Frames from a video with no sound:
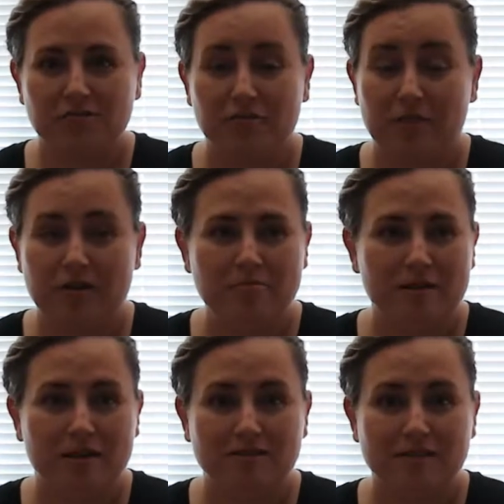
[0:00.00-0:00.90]
for me
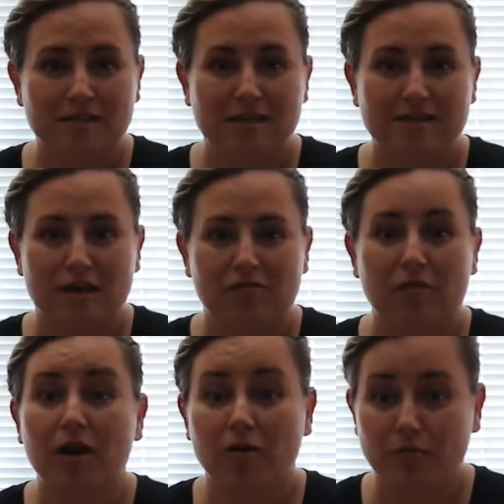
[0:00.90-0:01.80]
because it's out of
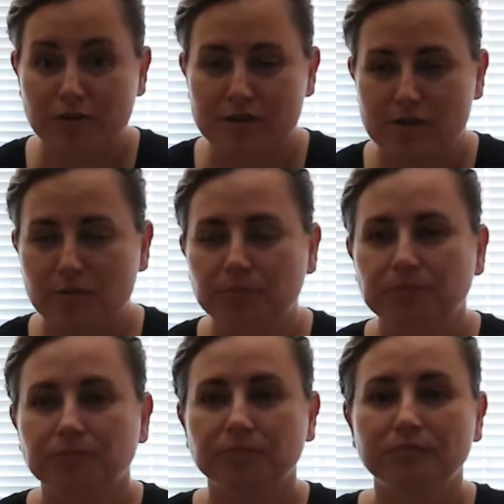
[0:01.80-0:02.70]
my comfort zone.
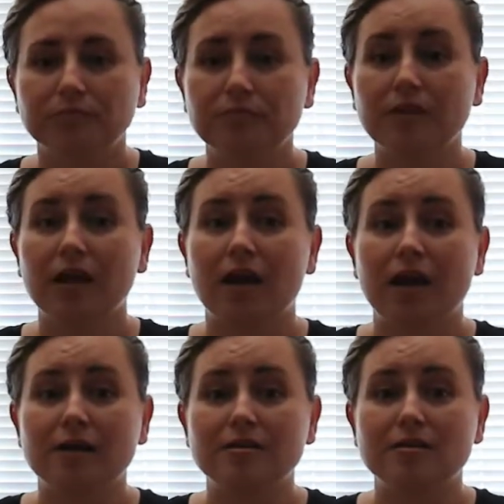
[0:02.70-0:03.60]

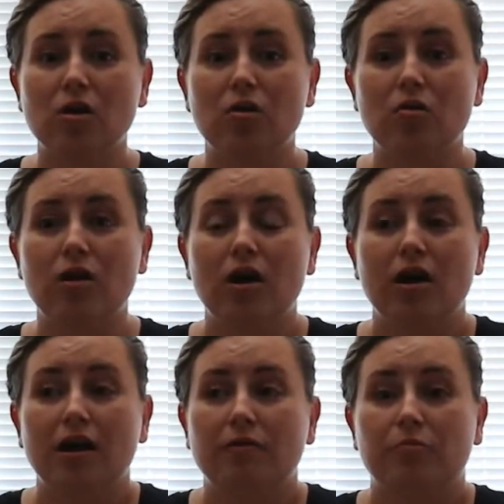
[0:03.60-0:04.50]
And so
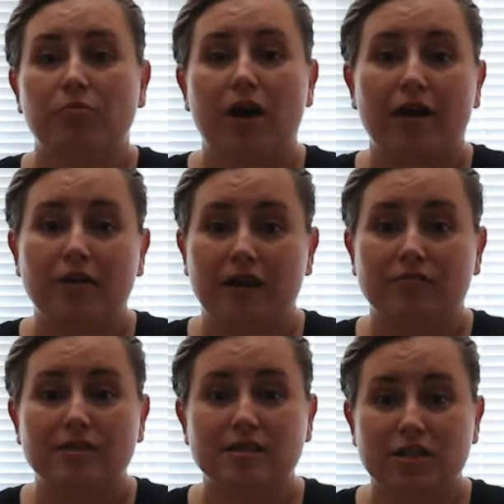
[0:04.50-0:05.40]
prior to
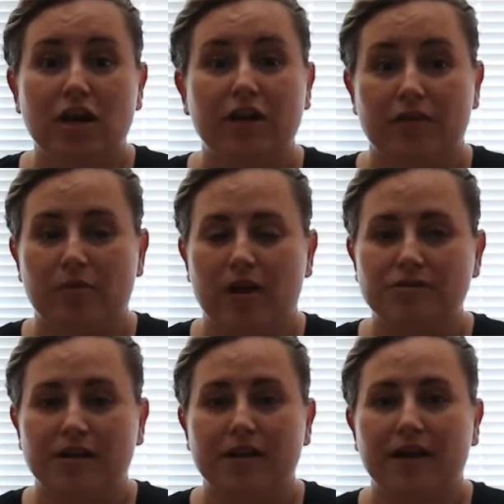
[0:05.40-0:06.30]
even starting the
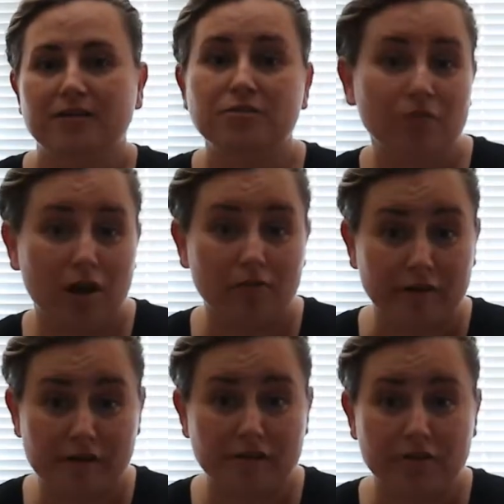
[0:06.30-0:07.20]
project, I had to do a lot of
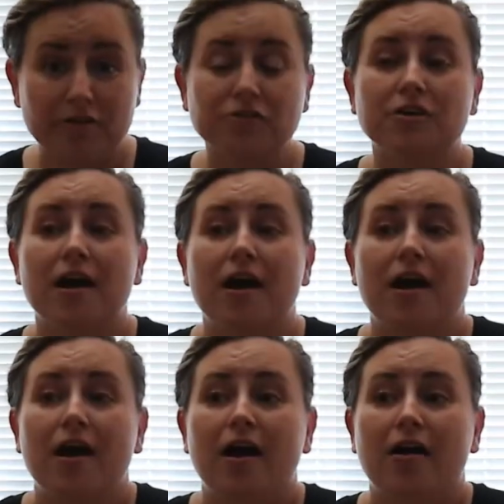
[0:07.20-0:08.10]
research.
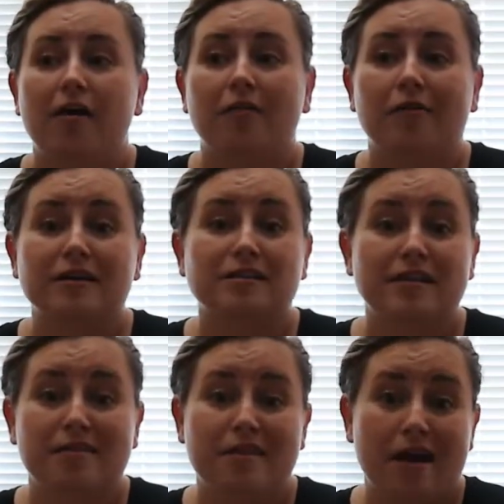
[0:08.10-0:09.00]
I
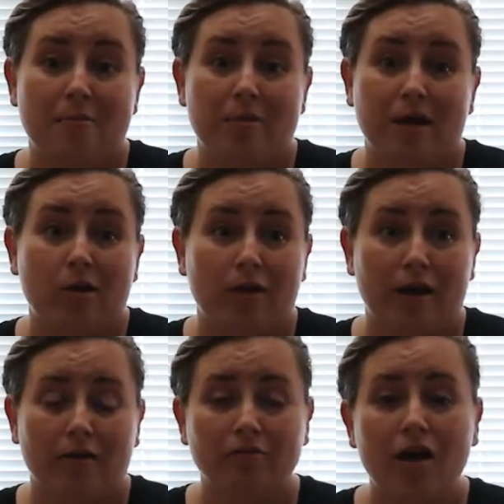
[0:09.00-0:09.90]
did that by going
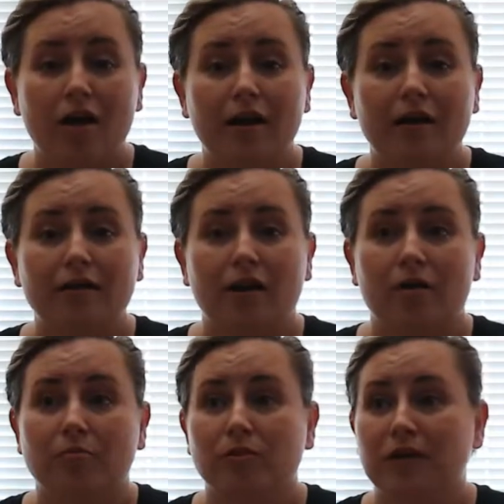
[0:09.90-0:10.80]
online,
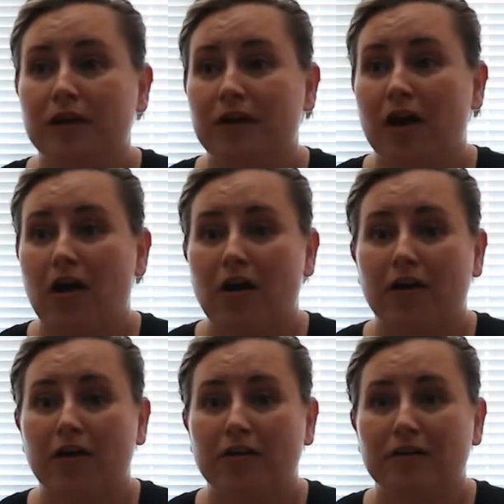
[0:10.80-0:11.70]
looking
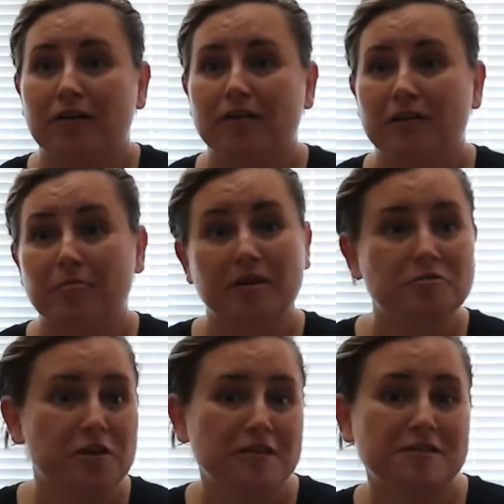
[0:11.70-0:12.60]
on like
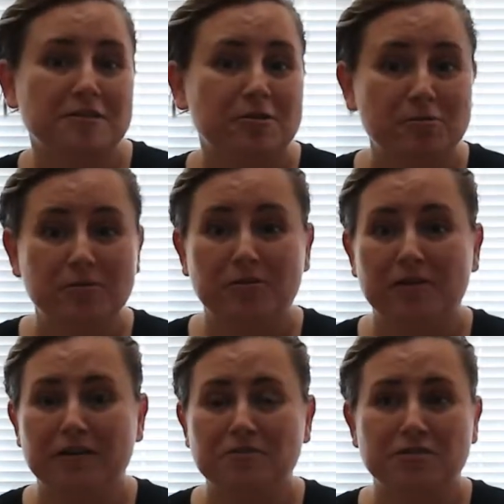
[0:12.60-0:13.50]
Pinterest and Google,
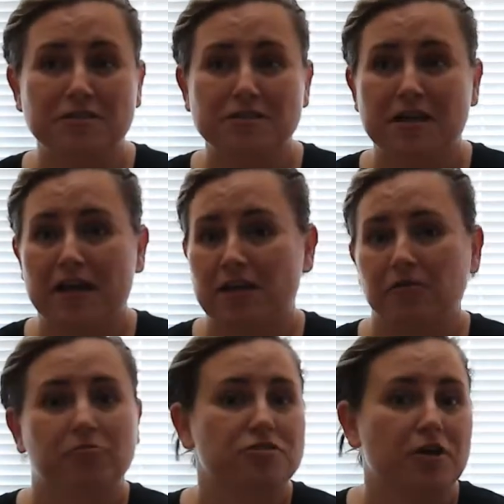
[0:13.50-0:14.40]
and just to get a
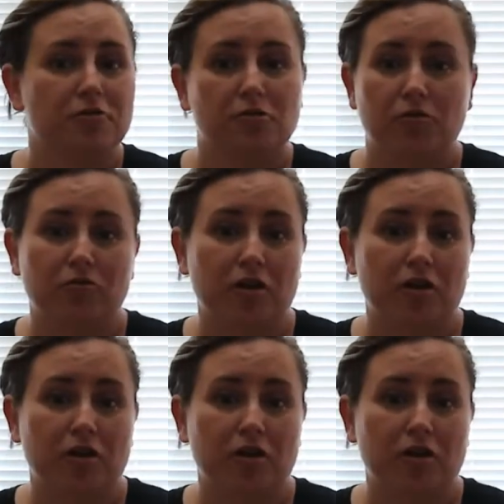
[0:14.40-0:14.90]
general